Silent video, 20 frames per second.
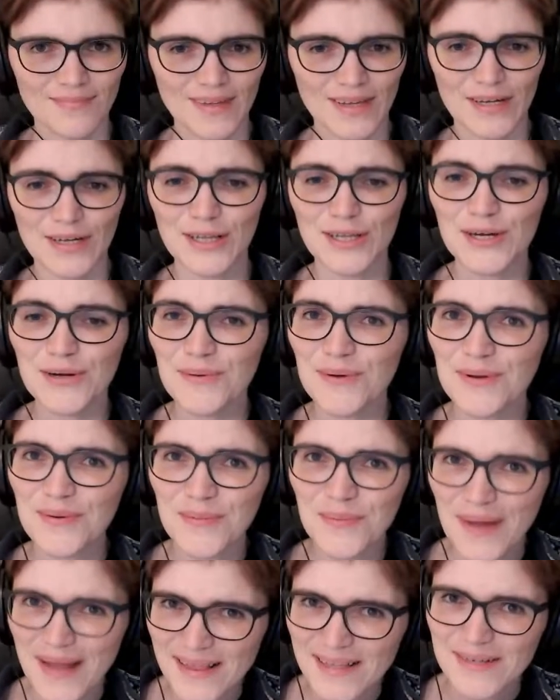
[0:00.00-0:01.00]
Hello and
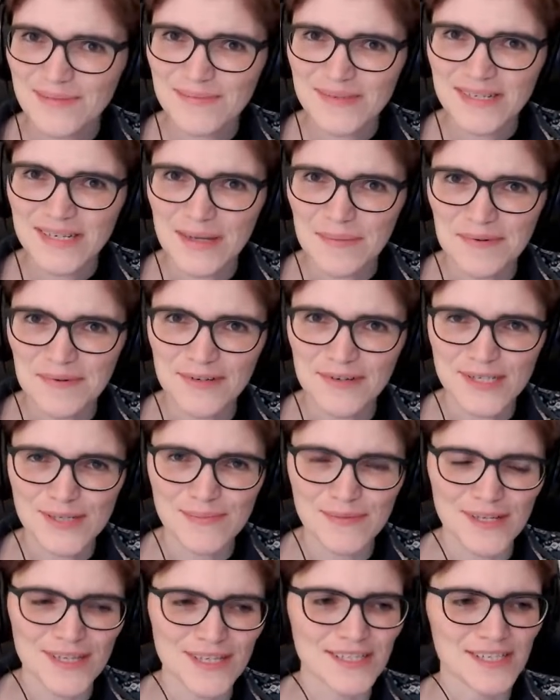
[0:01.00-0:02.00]
welcome to Cup of
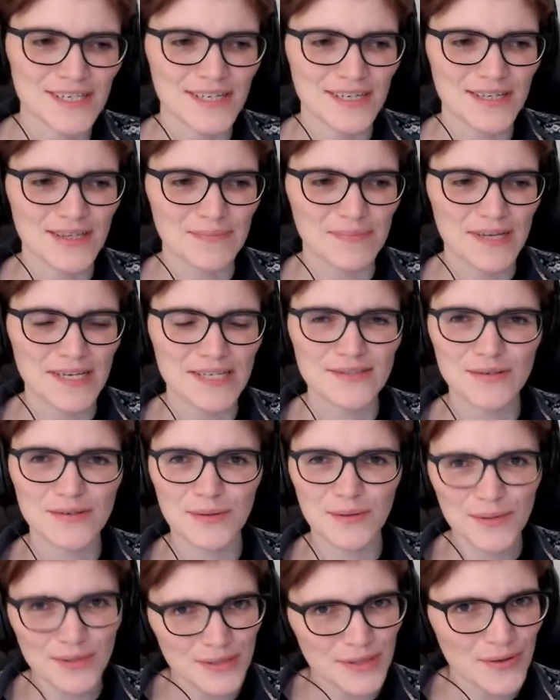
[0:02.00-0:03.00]
Cosmology, the place for
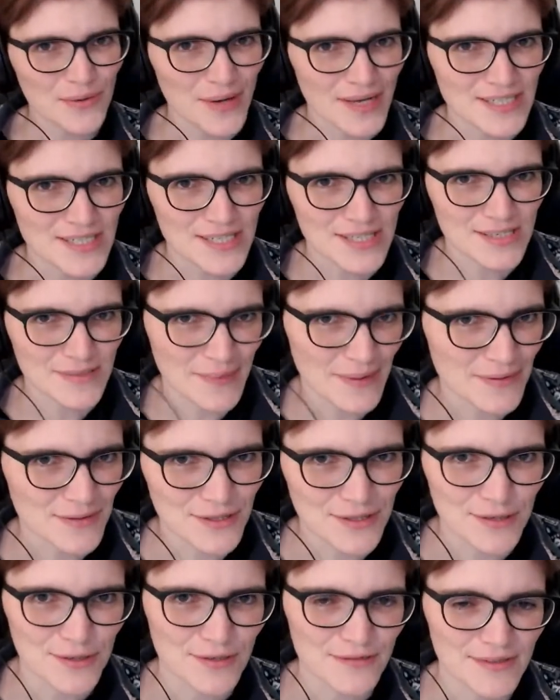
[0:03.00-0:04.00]
all your questions about the
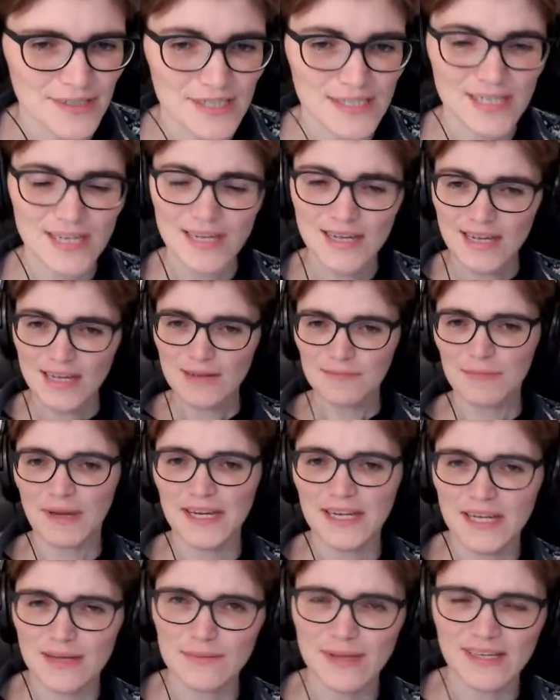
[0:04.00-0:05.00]
universe. My
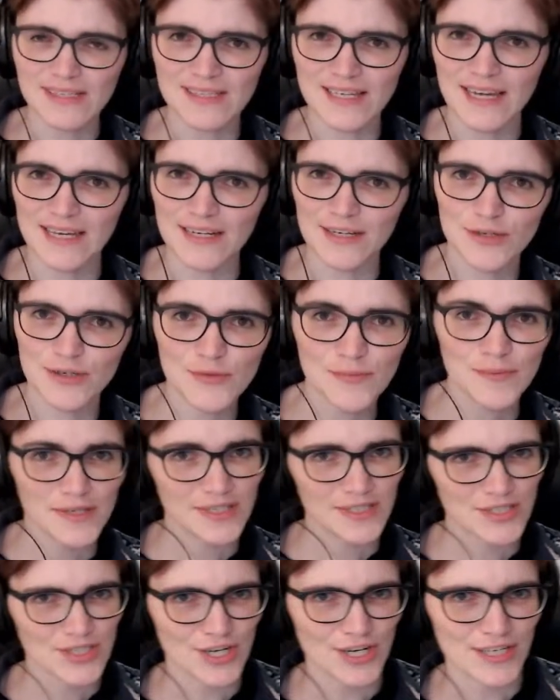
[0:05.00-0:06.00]
name is Diana
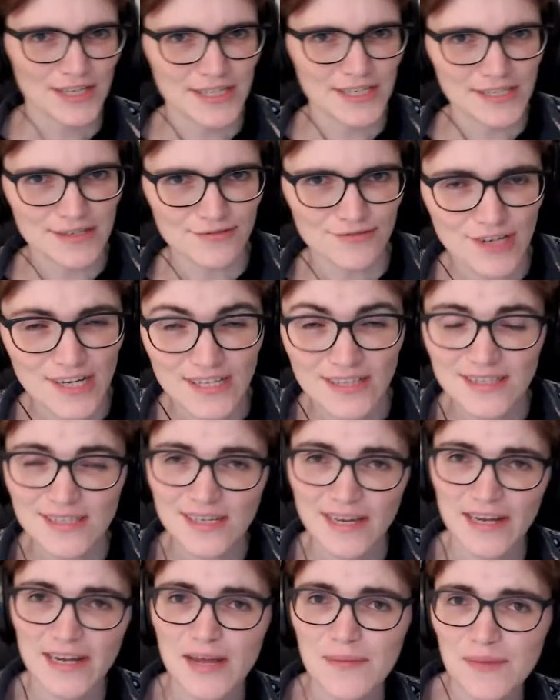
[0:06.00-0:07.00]
Hooper, Charlie to friends,
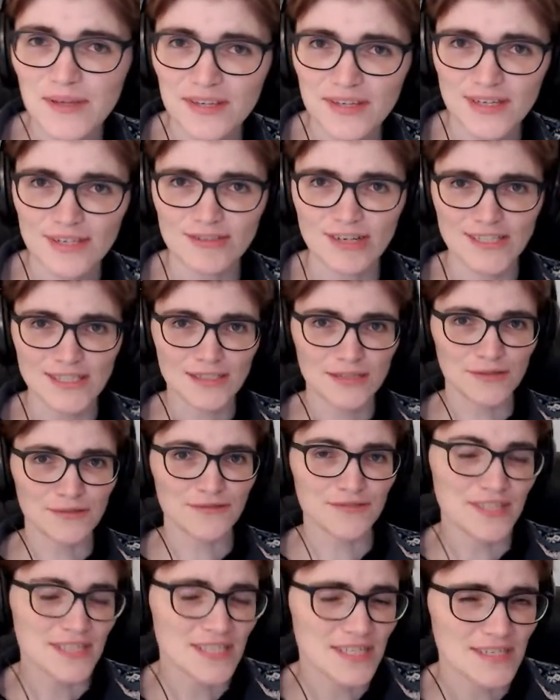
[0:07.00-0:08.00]
and I'm a theoretical
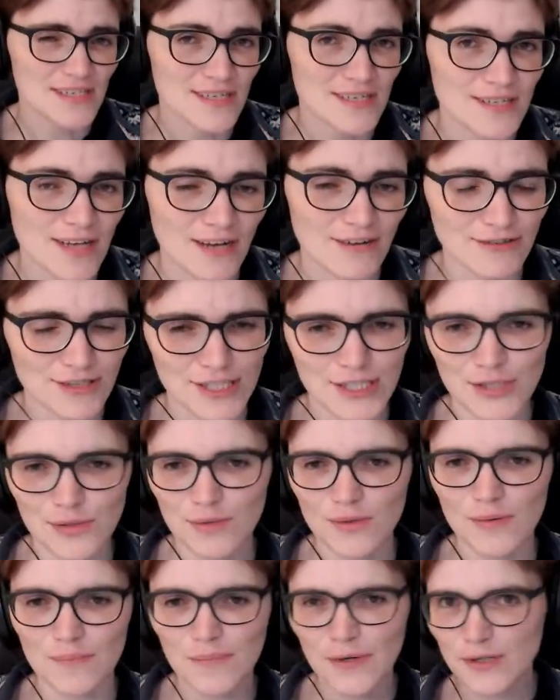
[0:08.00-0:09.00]
physicist currently
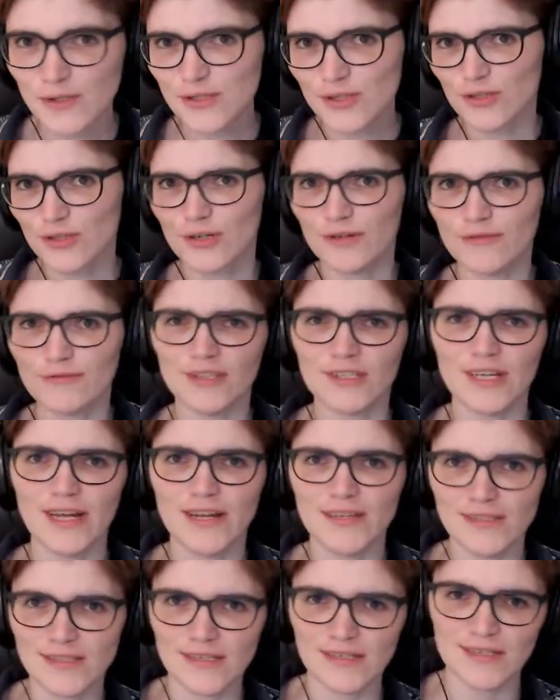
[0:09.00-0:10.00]
doing a postdoc over in the
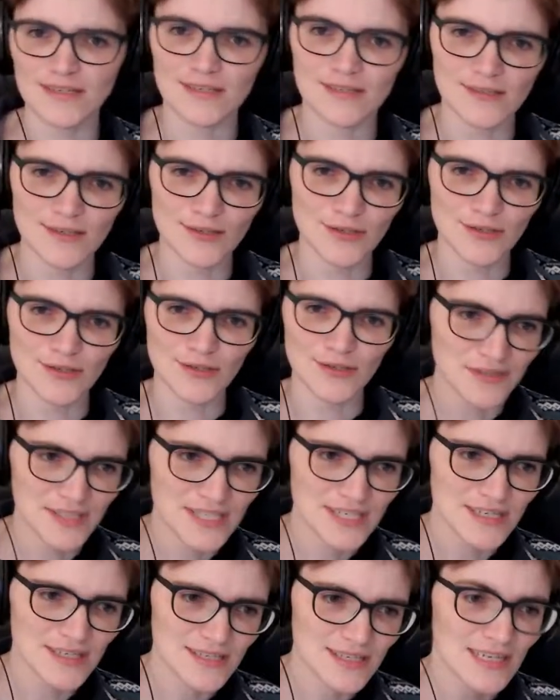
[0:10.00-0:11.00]
Helsinki Institute of
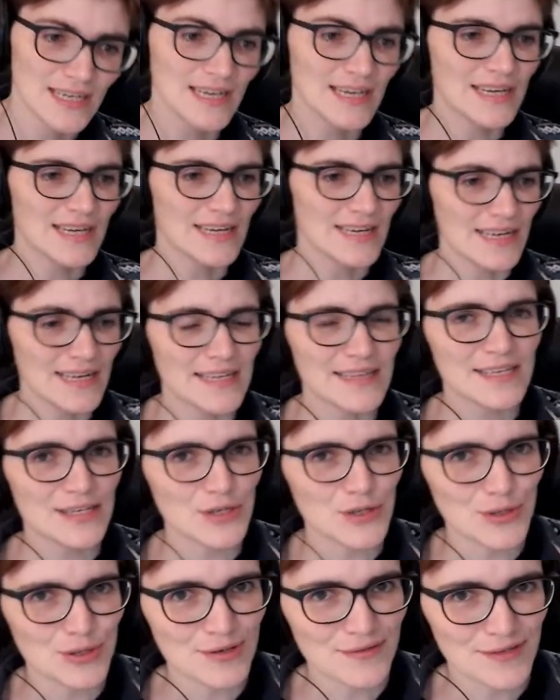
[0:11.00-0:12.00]
Physics in the
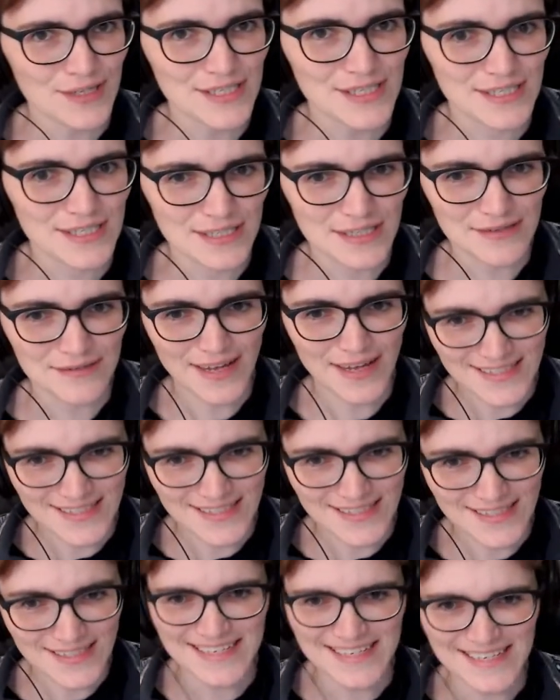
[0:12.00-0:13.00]
University of
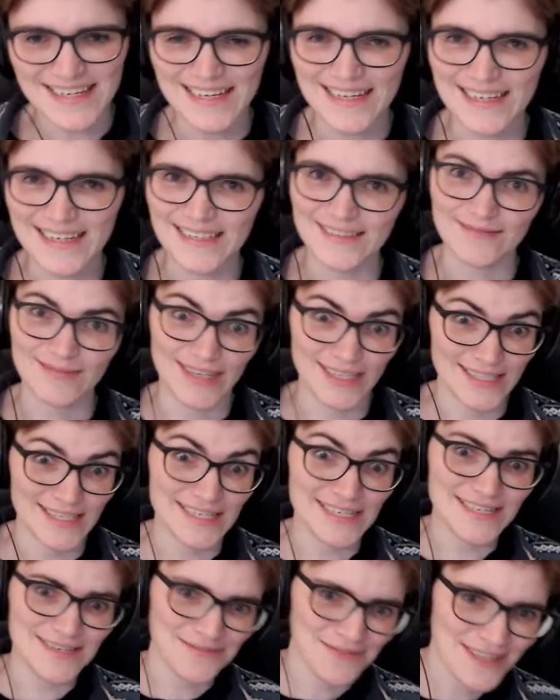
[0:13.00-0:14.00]
Helsinki in
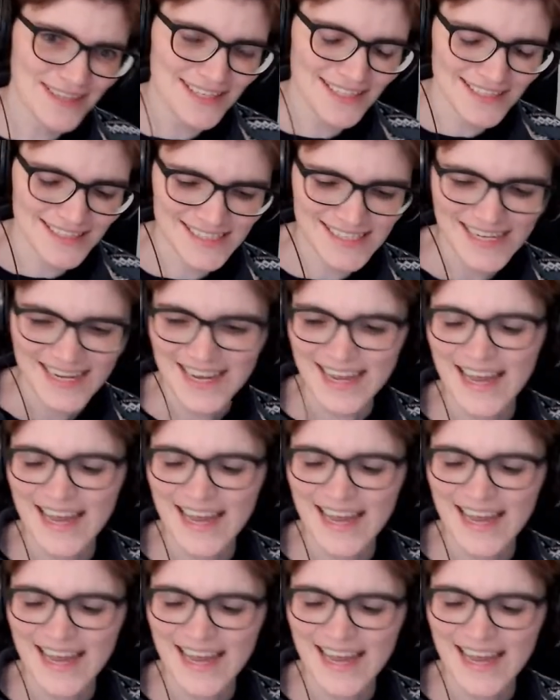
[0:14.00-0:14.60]
Helsinki, Finland.